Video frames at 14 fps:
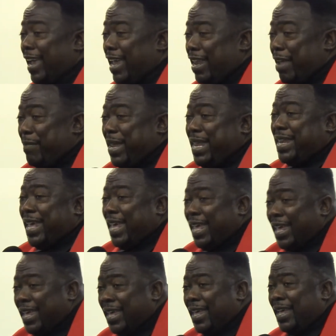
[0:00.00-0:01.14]
And I mean,
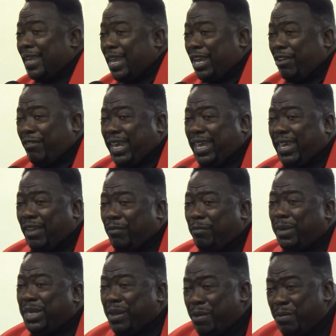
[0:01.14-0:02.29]
literally,
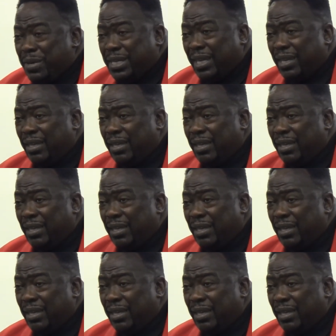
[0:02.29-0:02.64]
we don't.